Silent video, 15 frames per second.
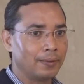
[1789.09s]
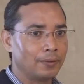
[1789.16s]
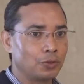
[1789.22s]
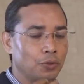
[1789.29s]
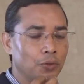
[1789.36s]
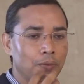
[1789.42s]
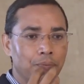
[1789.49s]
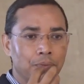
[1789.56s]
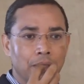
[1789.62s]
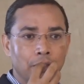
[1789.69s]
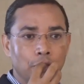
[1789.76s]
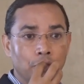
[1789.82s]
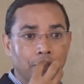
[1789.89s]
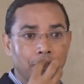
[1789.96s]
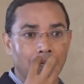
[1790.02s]
So
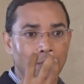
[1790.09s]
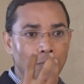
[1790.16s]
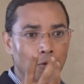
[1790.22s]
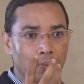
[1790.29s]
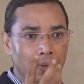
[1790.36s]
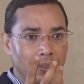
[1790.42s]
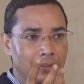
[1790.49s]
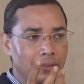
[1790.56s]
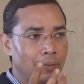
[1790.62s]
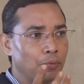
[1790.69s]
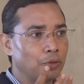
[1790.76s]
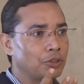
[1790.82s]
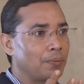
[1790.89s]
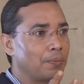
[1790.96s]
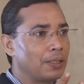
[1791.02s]
your tongue movement,
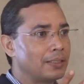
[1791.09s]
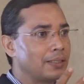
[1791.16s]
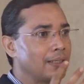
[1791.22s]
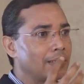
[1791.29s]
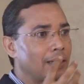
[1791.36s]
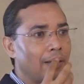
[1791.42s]
suppose somebody saying,